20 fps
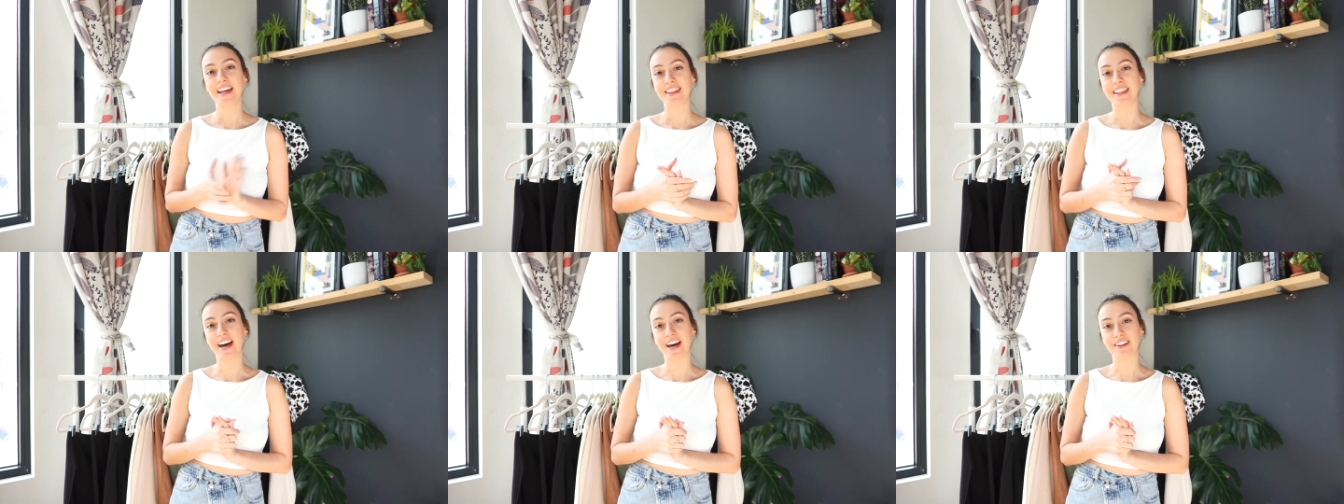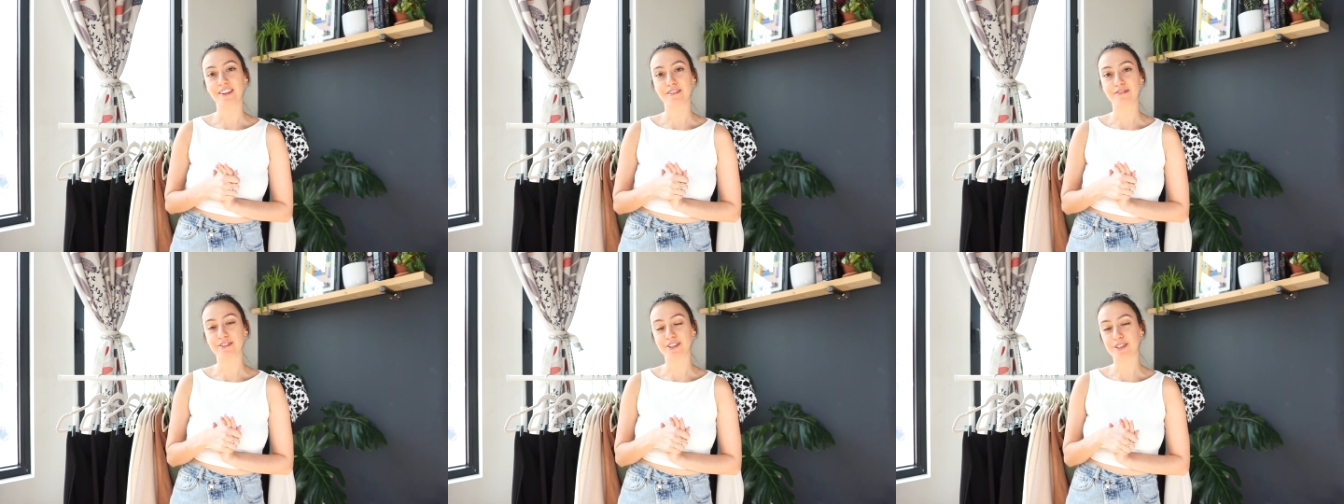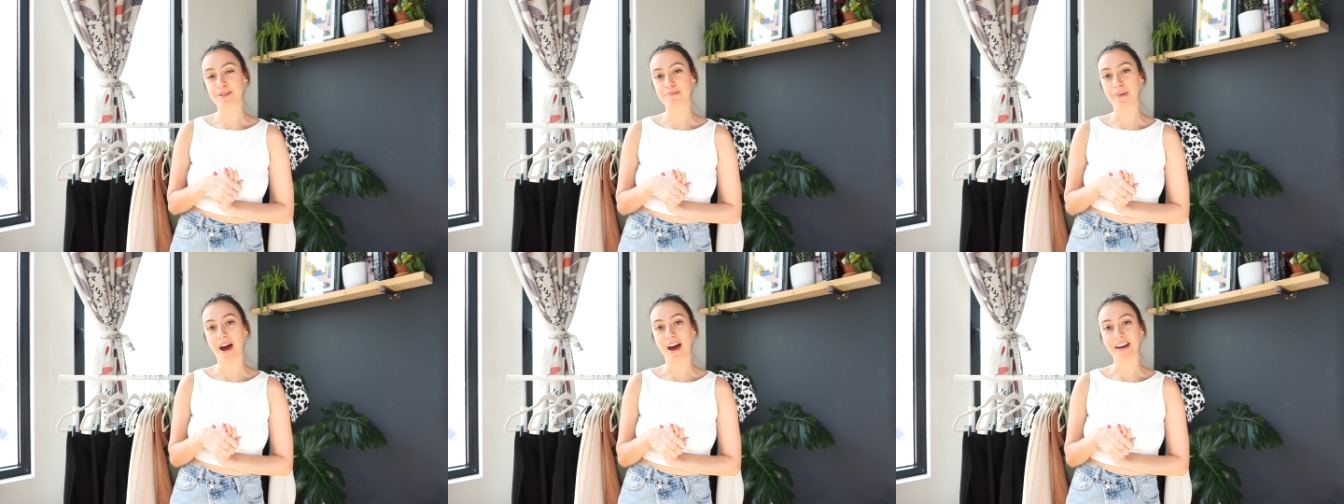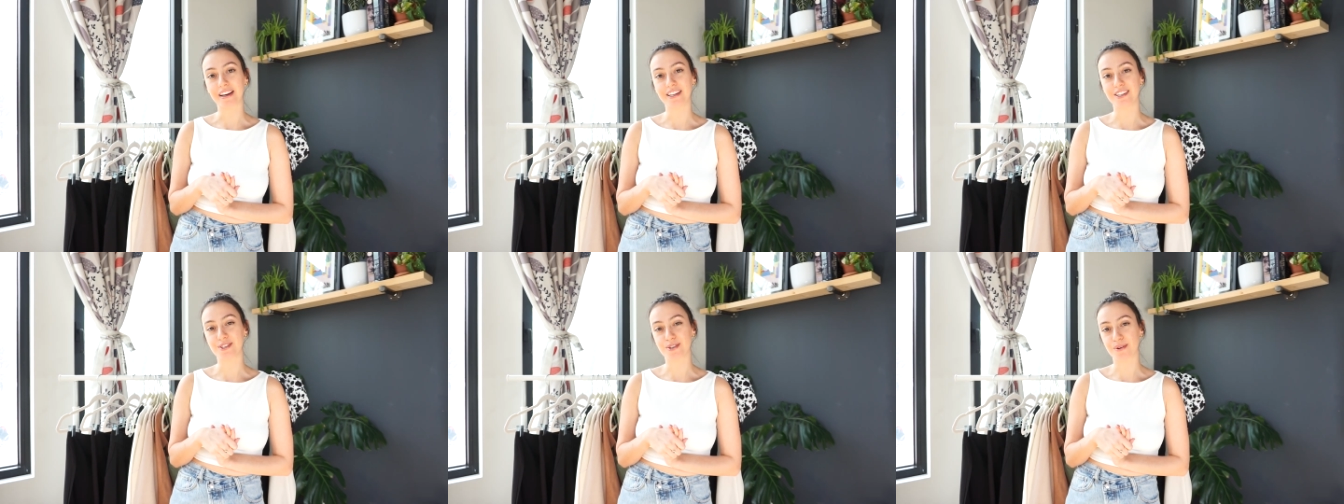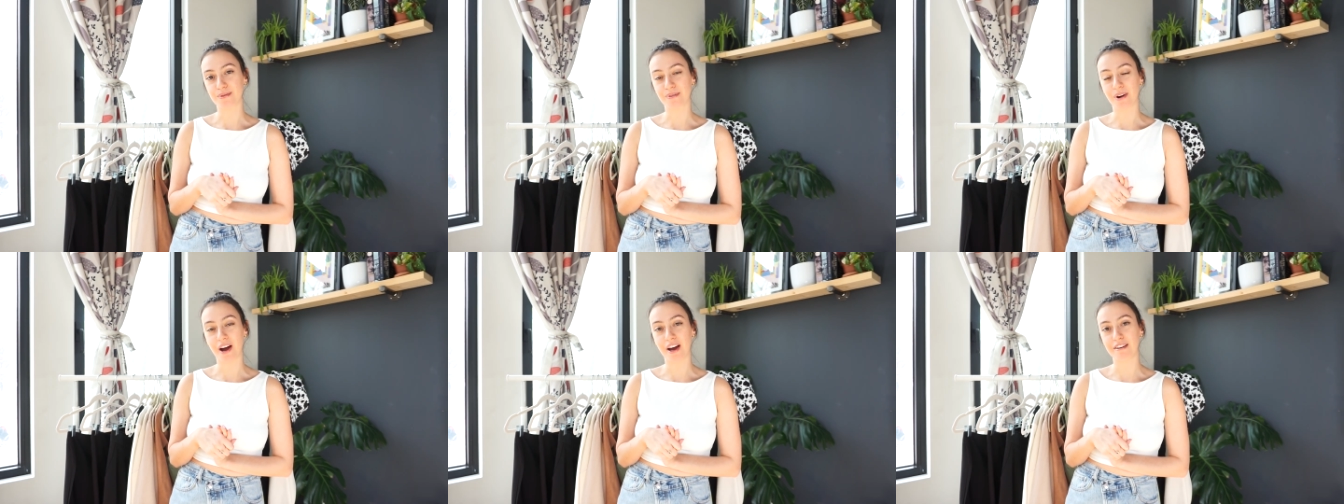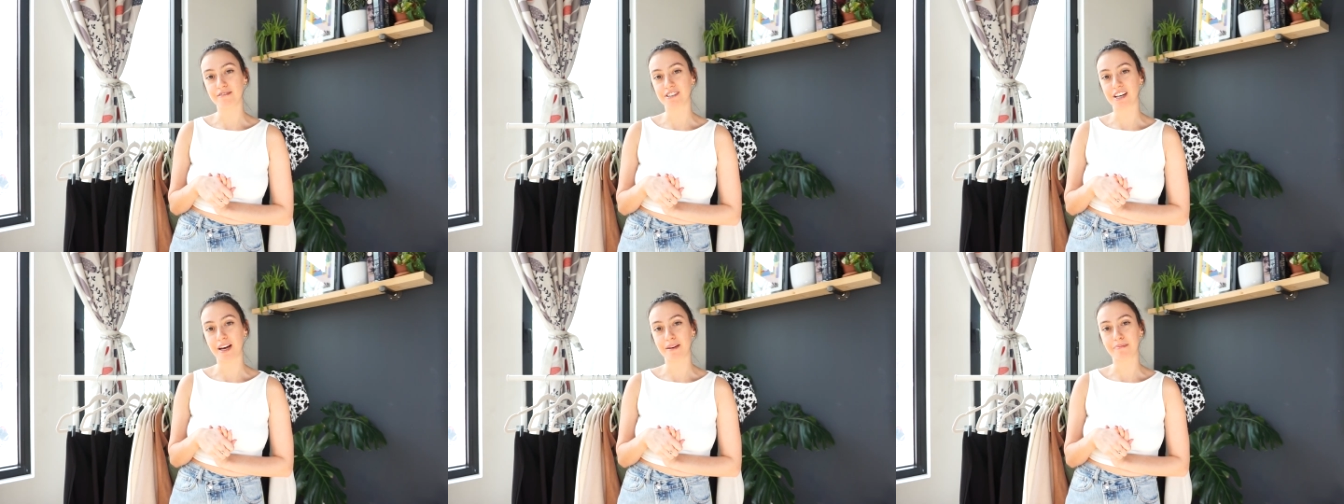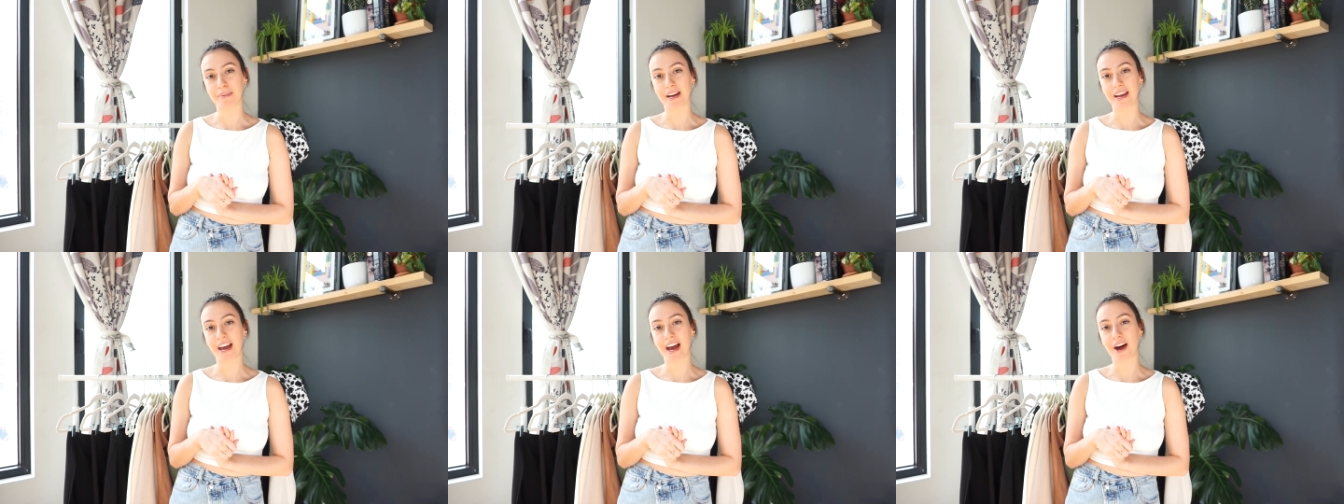that the first package arrived at
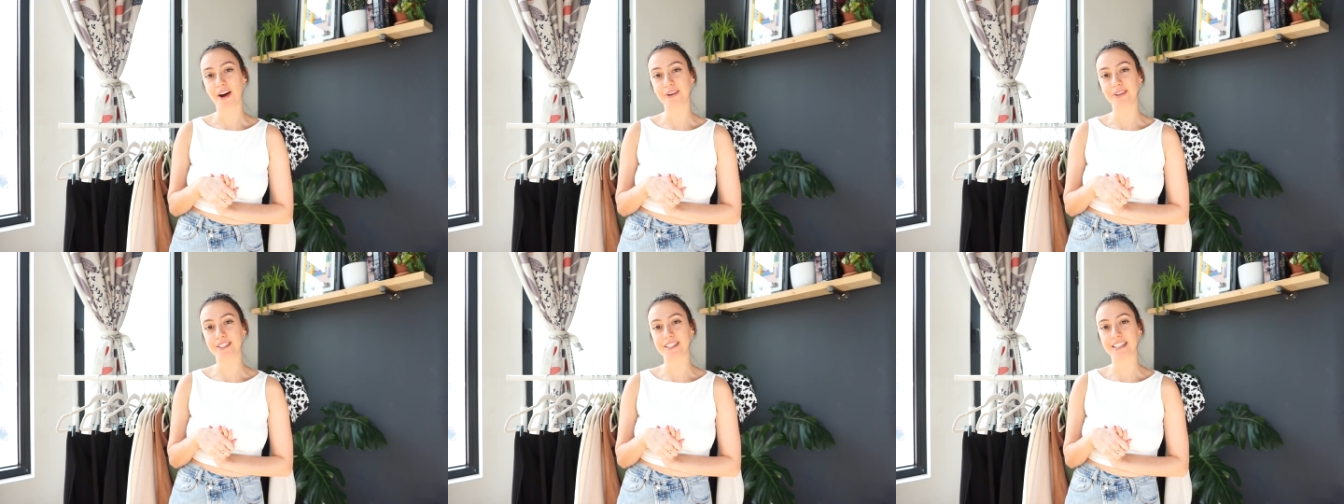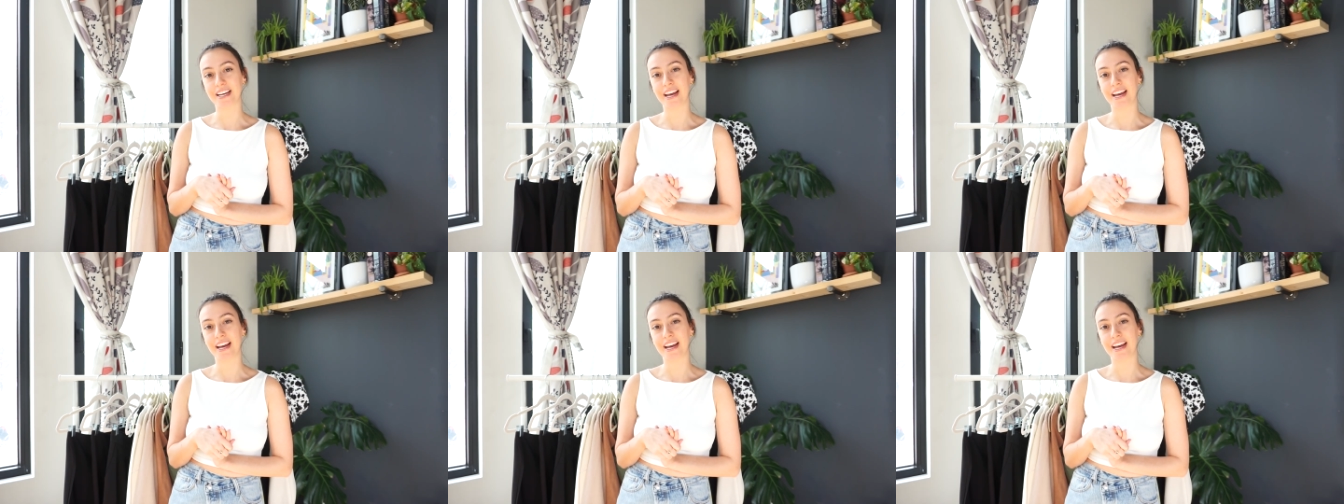my house.